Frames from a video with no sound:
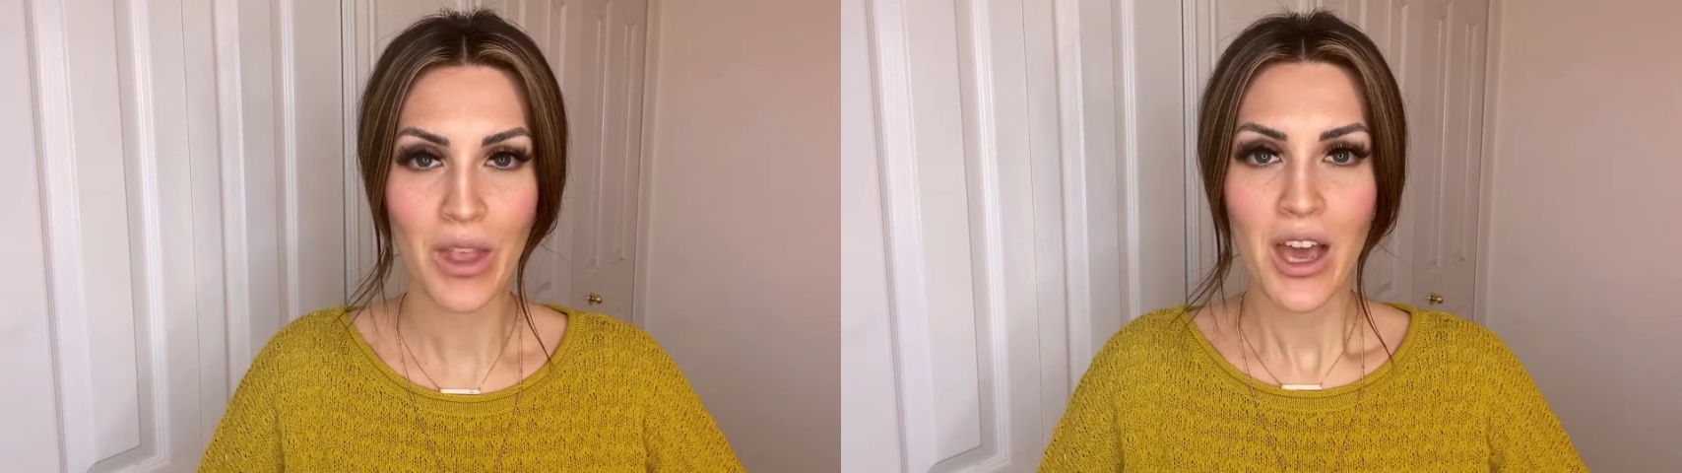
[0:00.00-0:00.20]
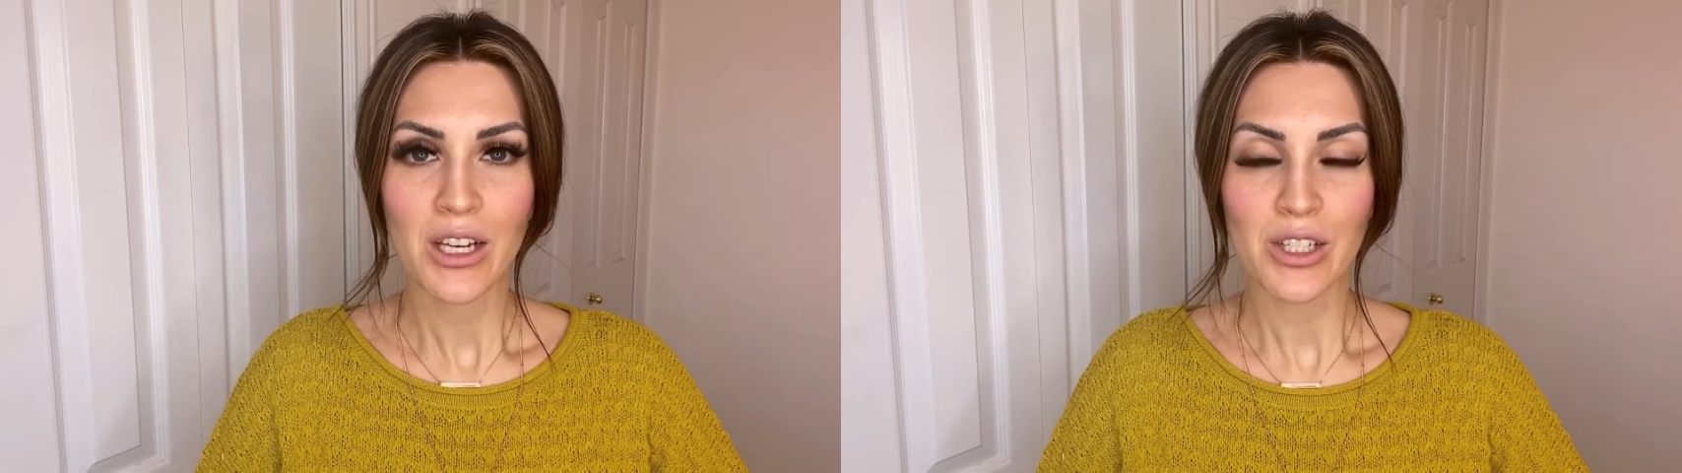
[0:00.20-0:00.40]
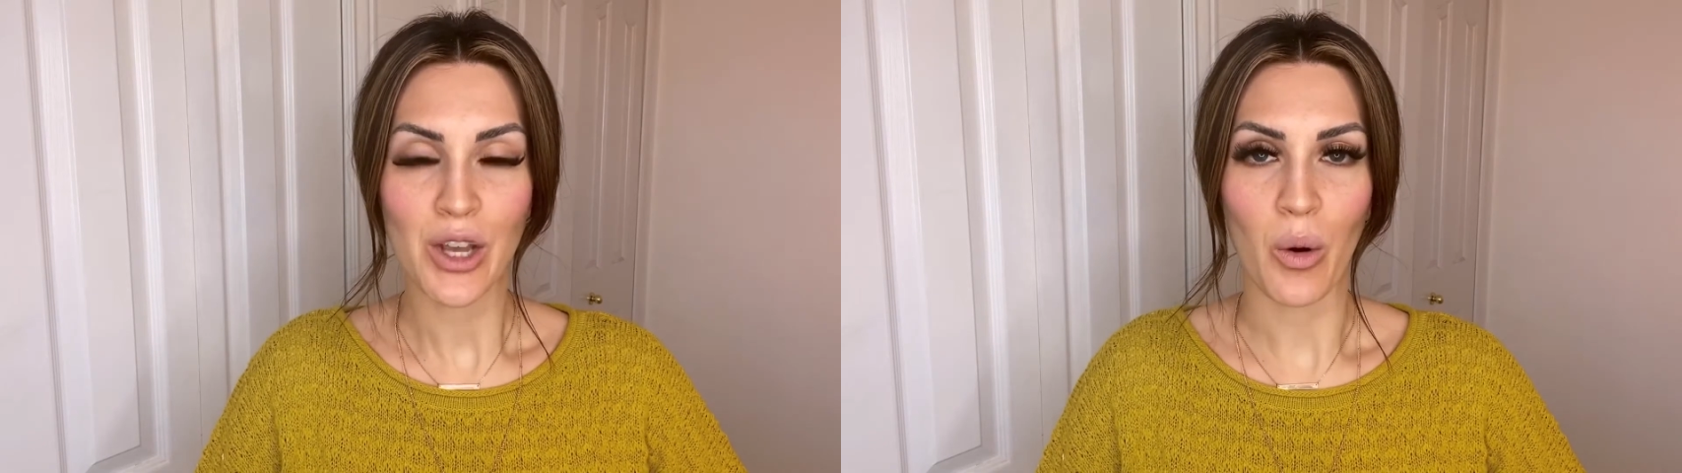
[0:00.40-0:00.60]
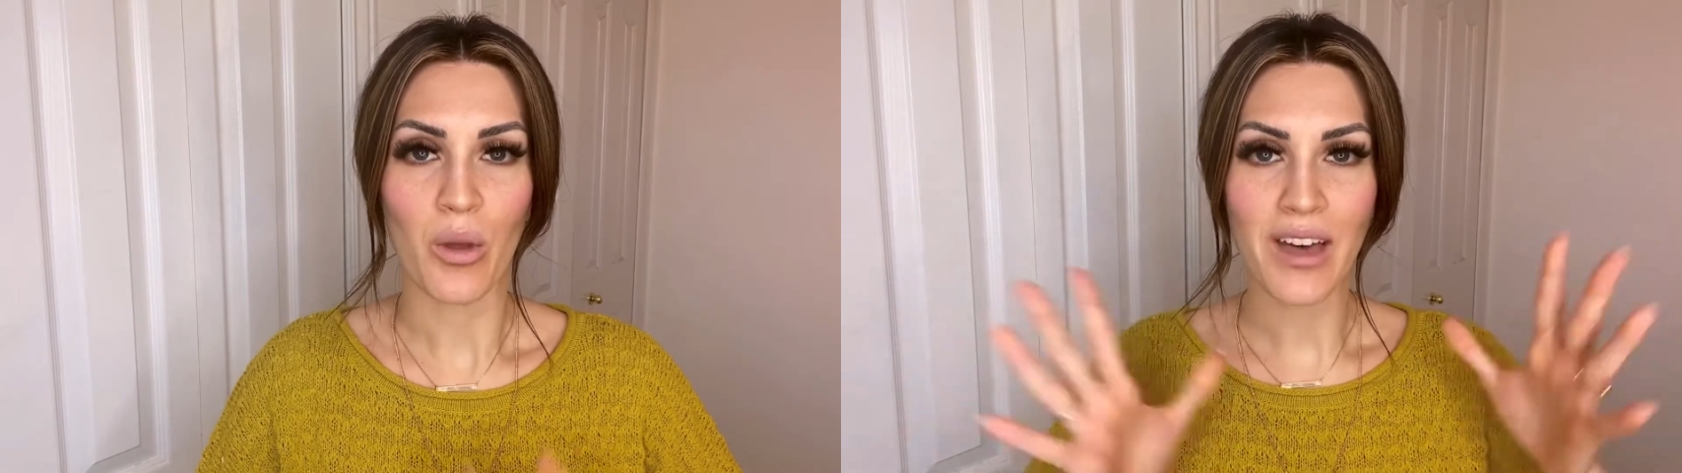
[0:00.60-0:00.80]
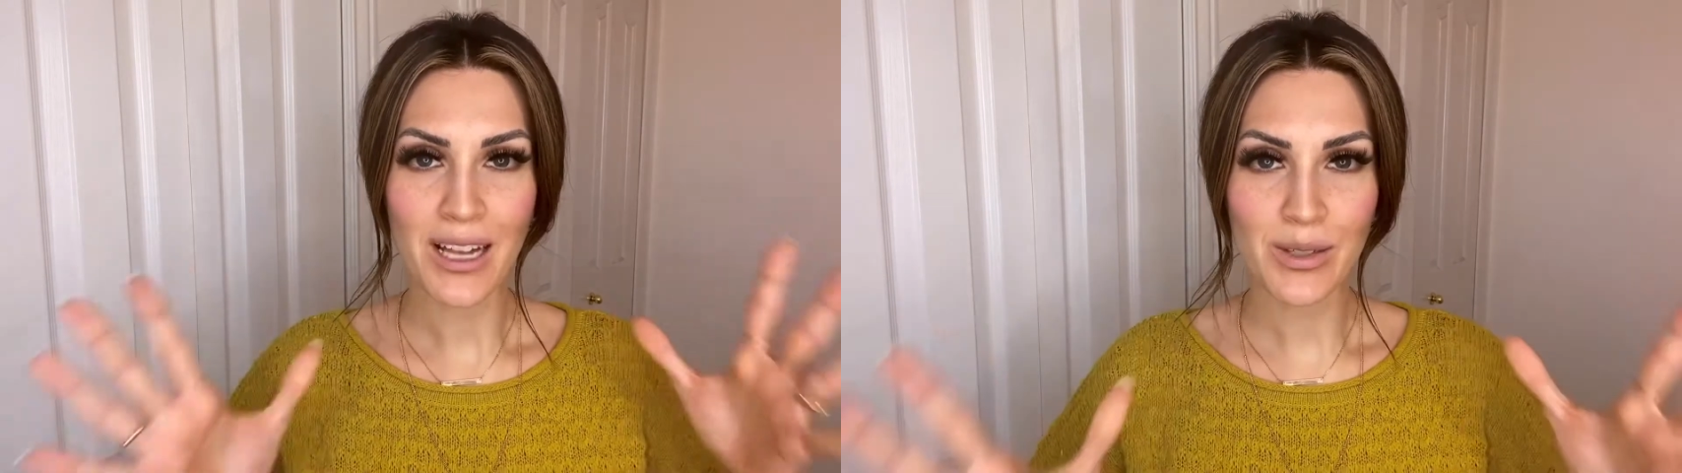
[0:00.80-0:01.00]
So
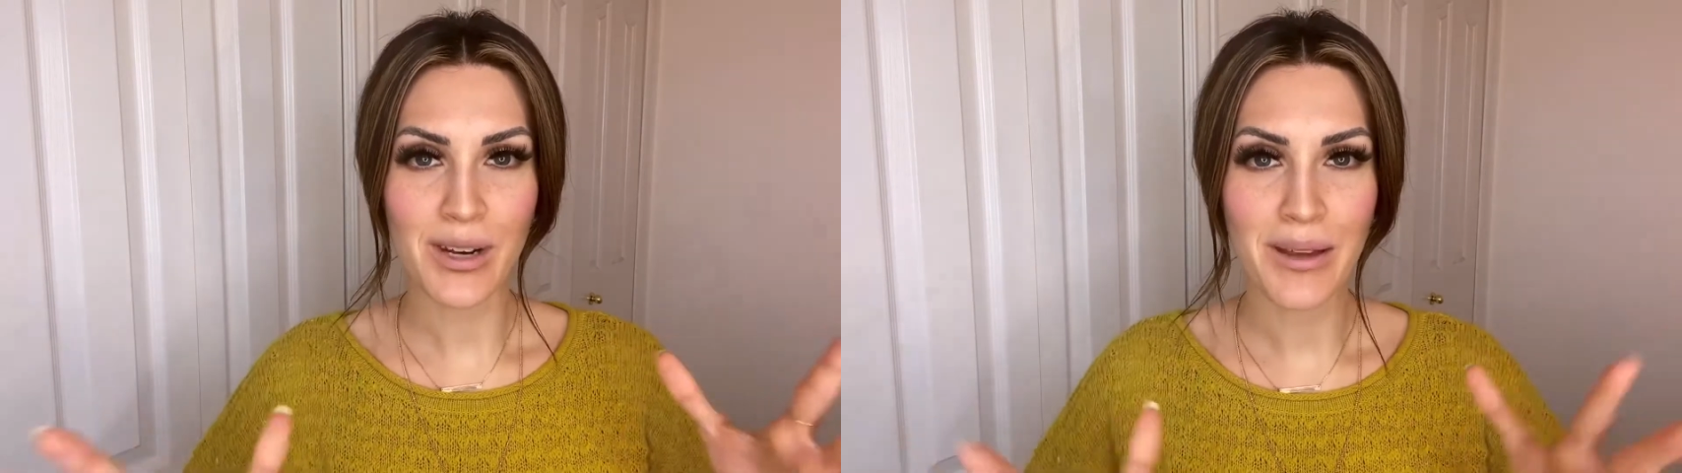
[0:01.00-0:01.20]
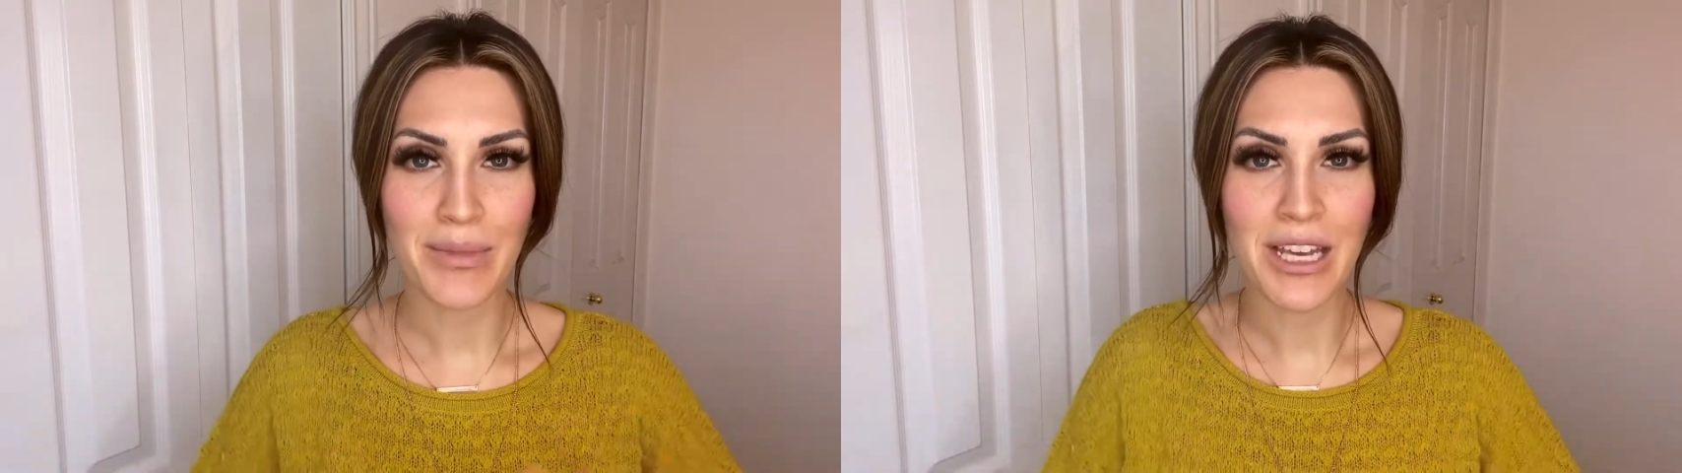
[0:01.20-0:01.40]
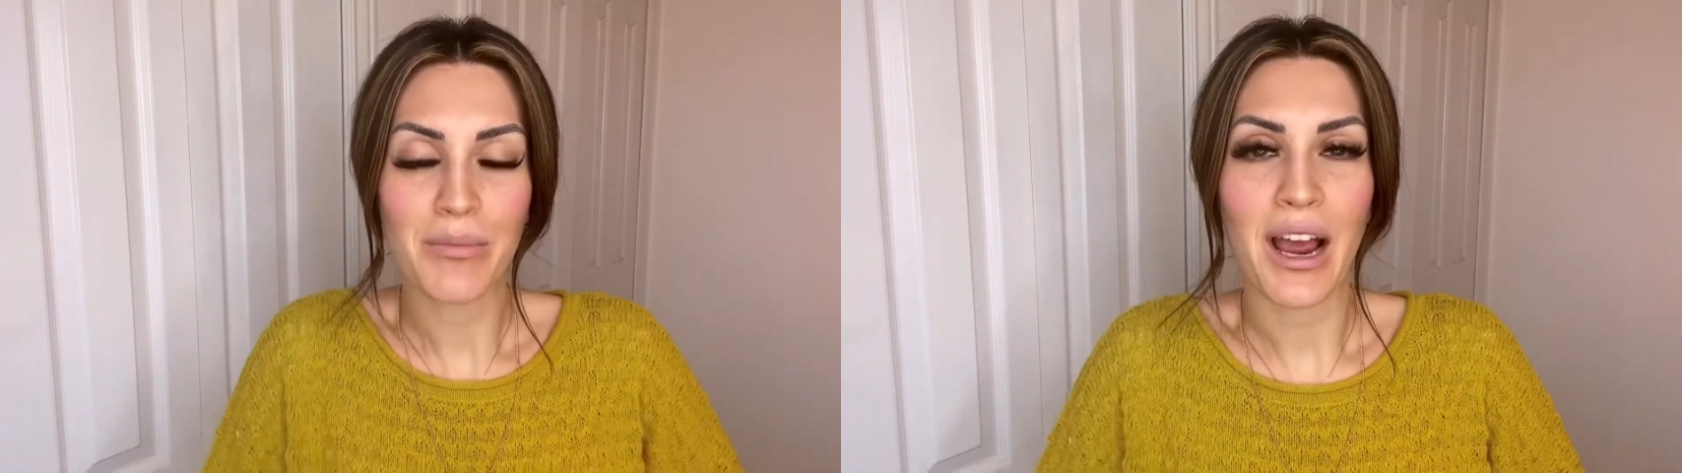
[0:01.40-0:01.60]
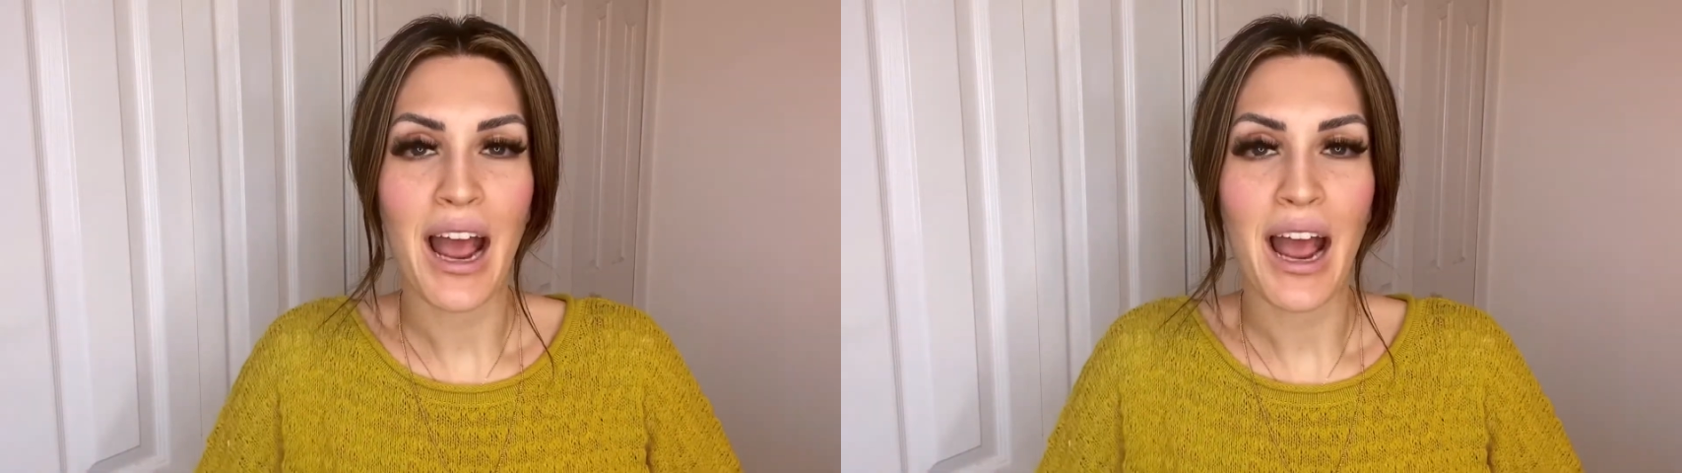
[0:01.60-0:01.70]
that's what I mean by